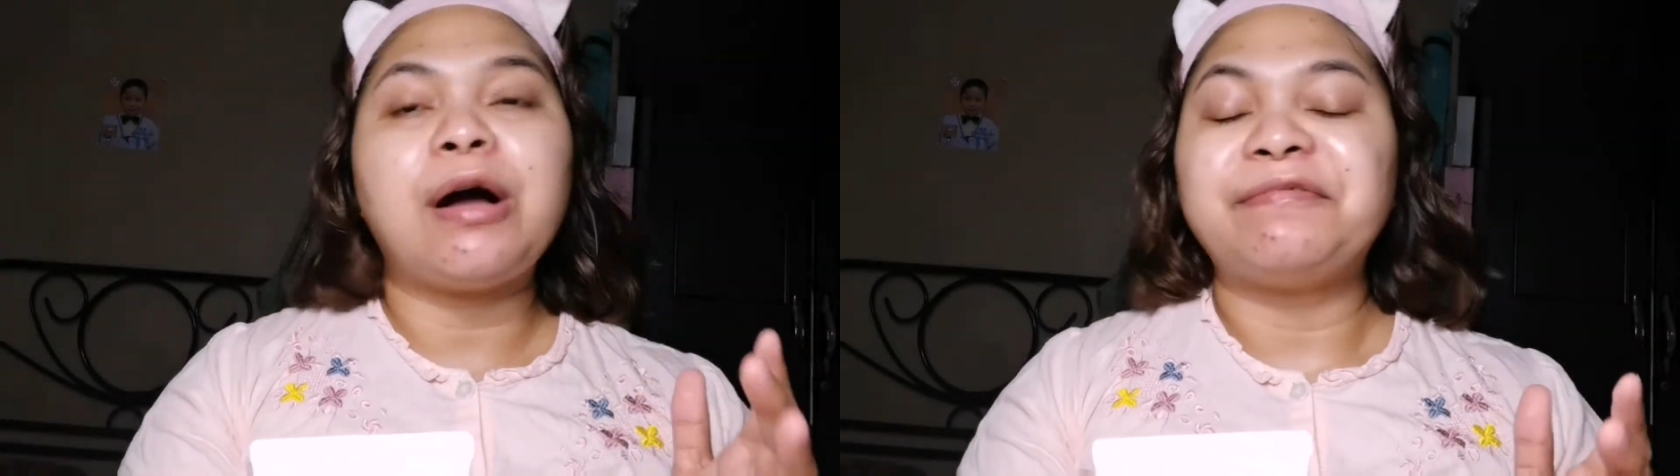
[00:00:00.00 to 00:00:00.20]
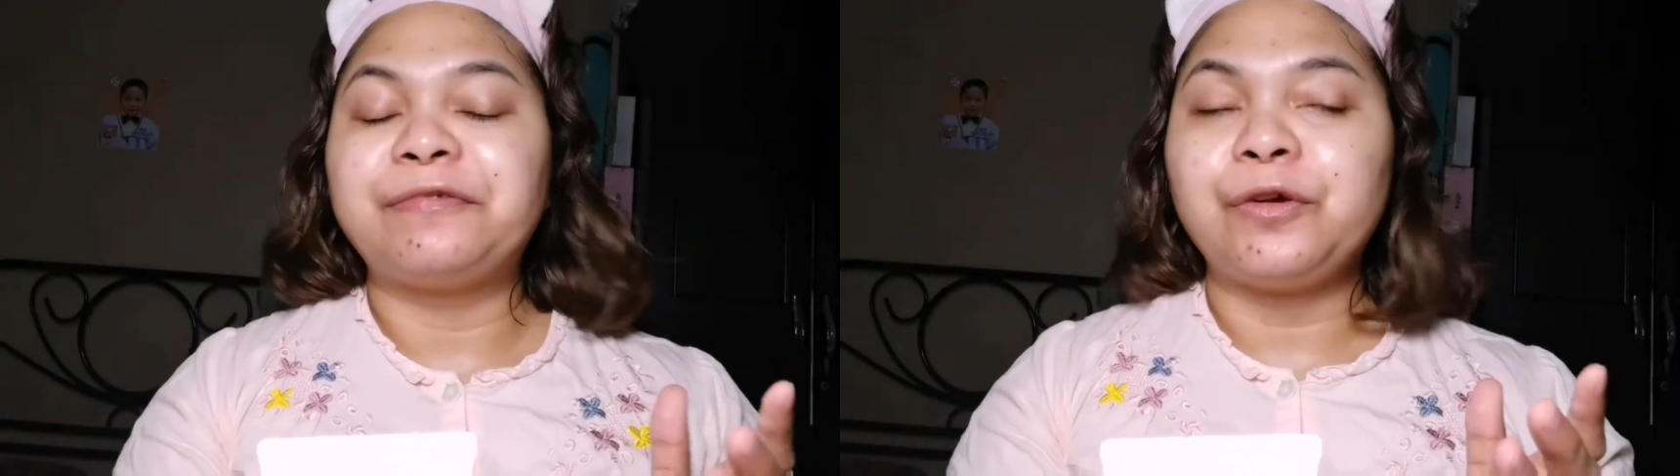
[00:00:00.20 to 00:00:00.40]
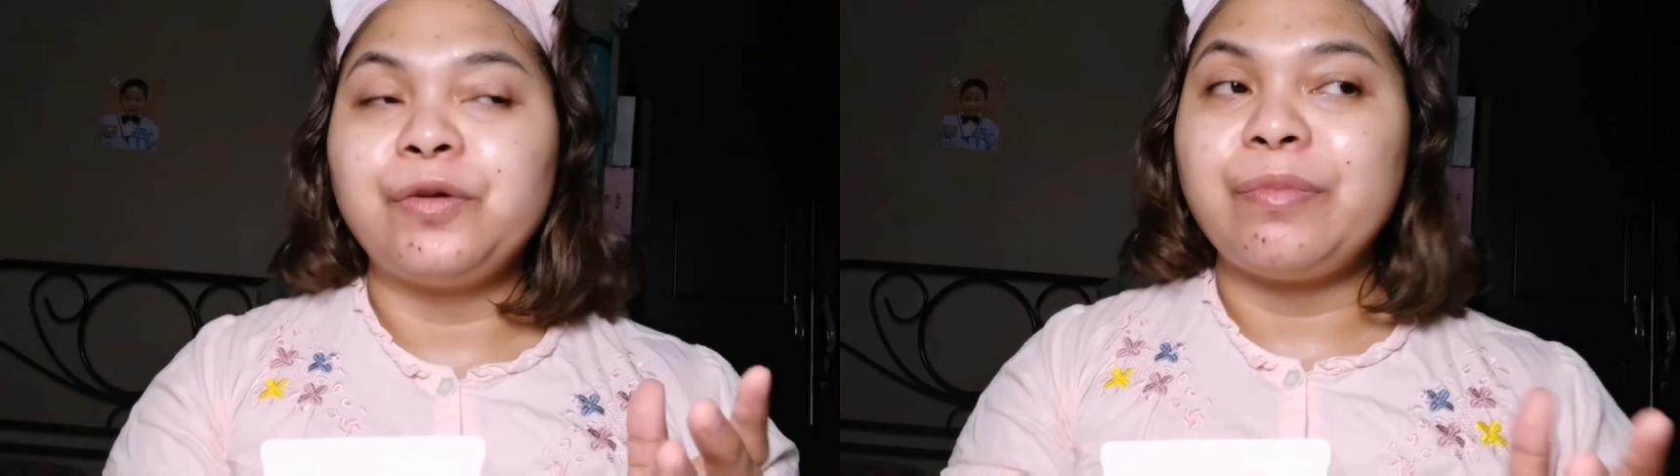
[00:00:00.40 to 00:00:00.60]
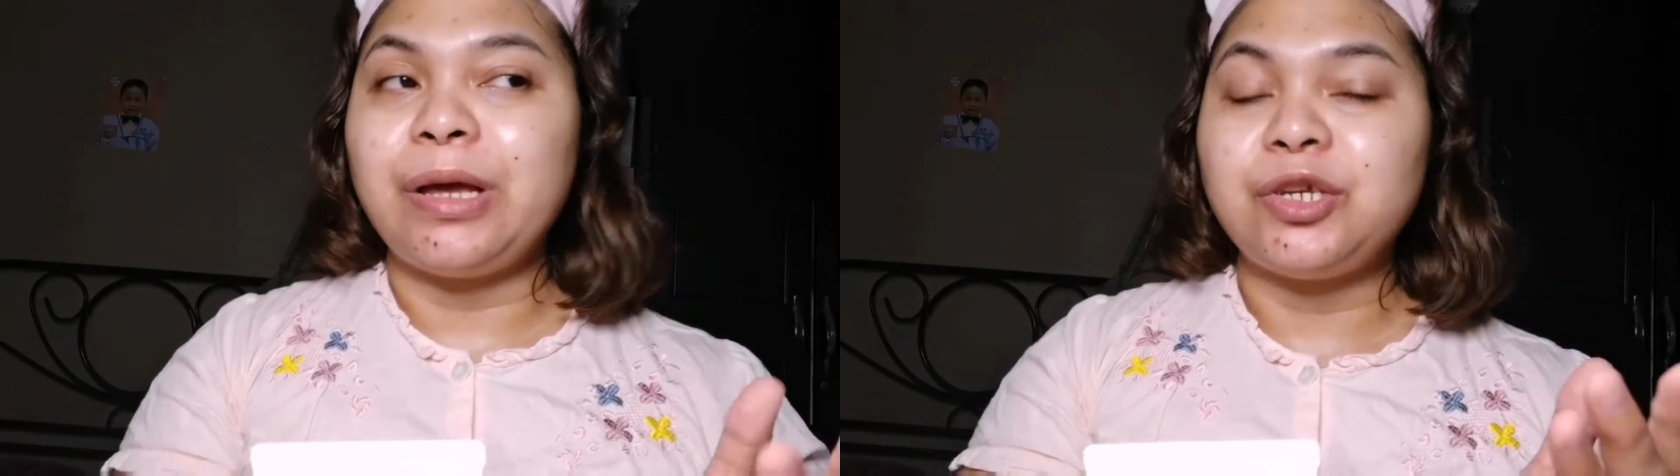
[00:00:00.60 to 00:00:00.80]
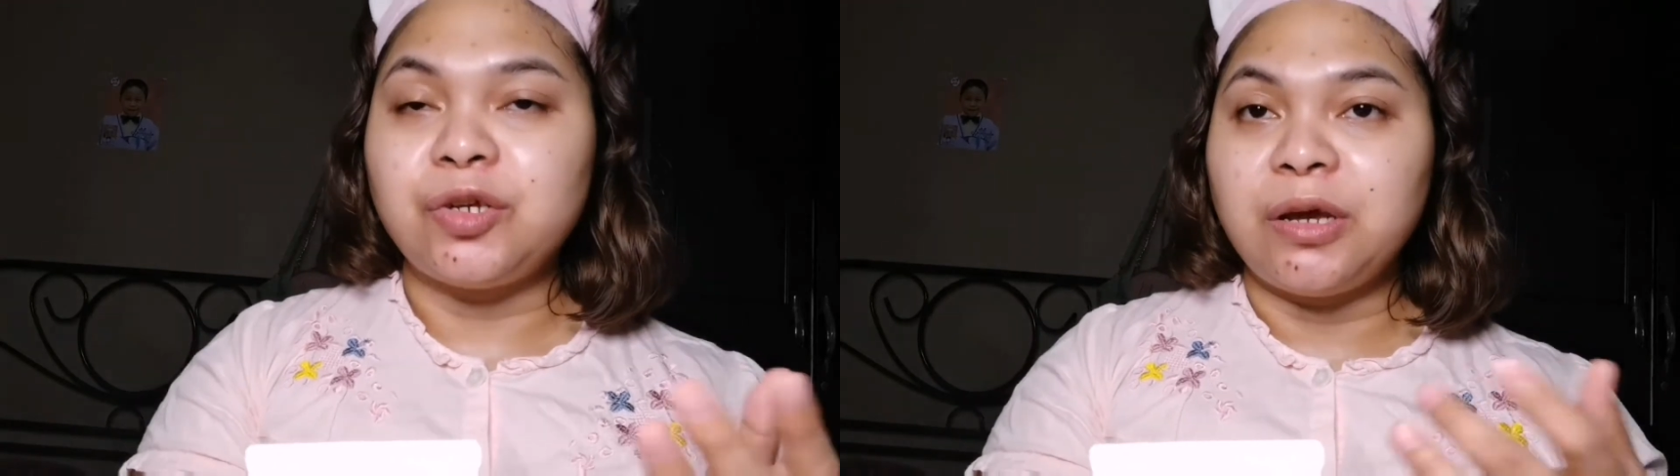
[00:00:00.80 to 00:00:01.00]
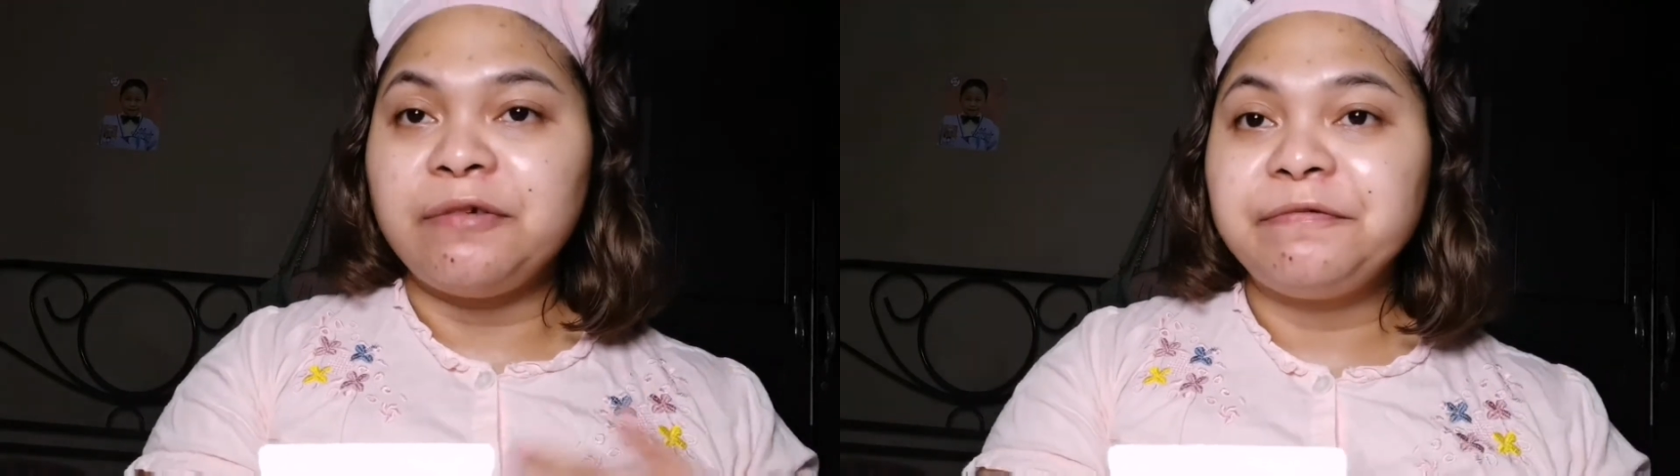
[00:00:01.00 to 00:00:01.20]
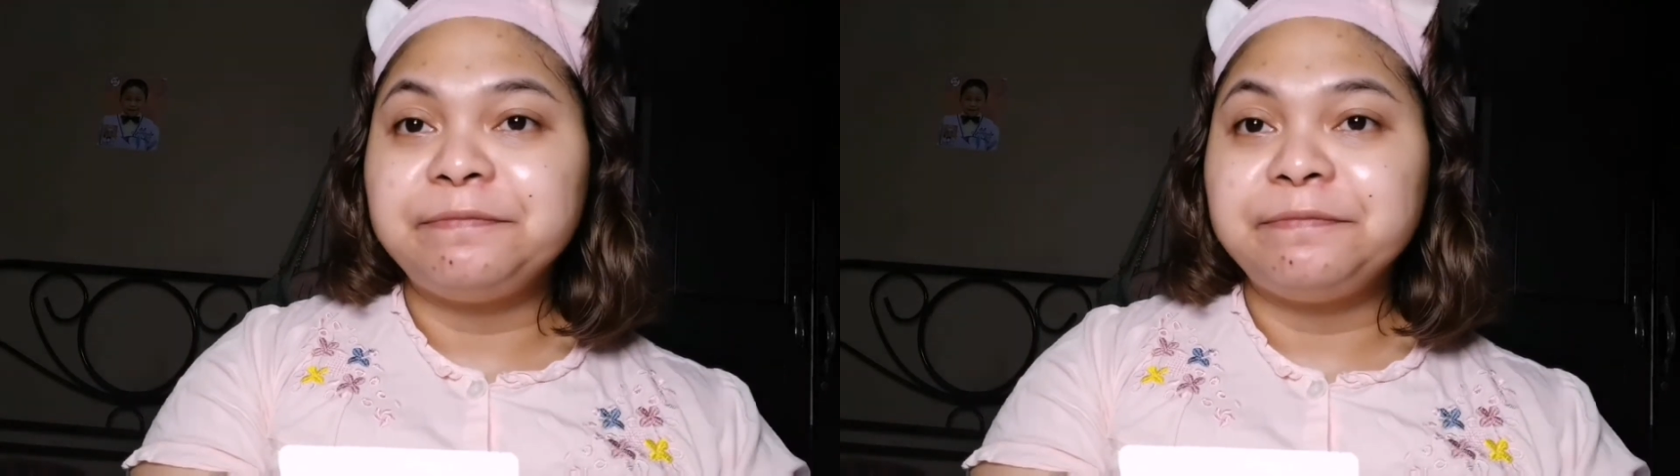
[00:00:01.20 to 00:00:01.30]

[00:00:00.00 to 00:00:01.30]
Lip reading: after my shift.